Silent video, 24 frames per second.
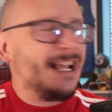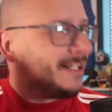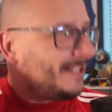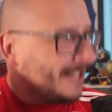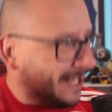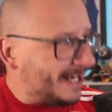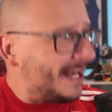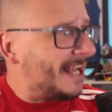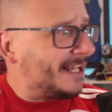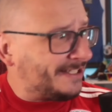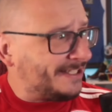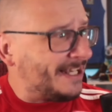
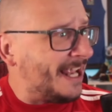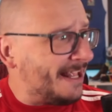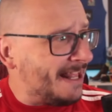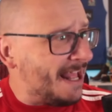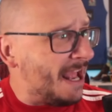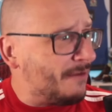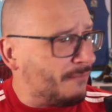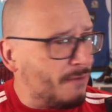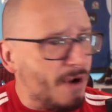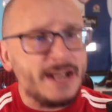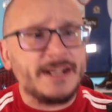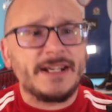Did I say
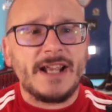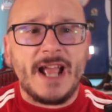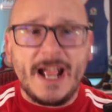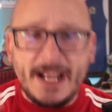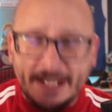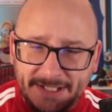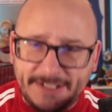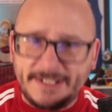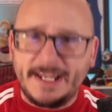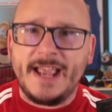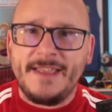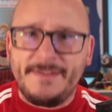that right? I
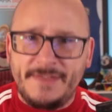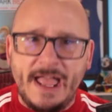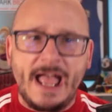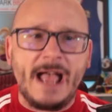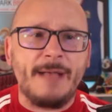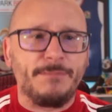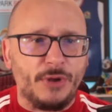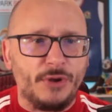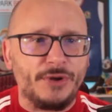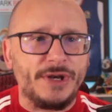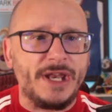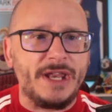said
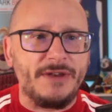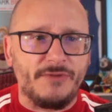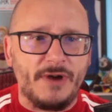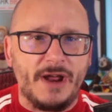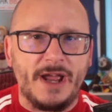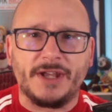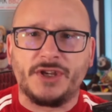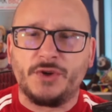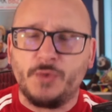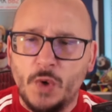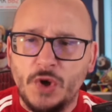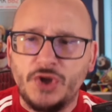that bloody
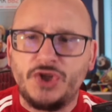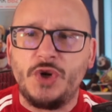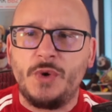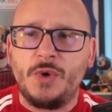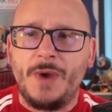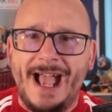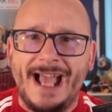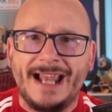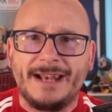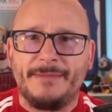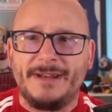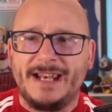right. Would you
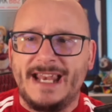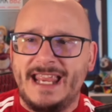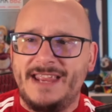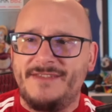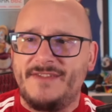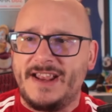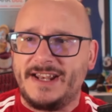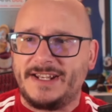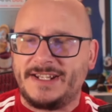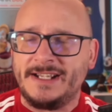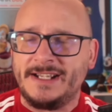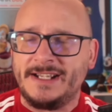Adam and Eve it?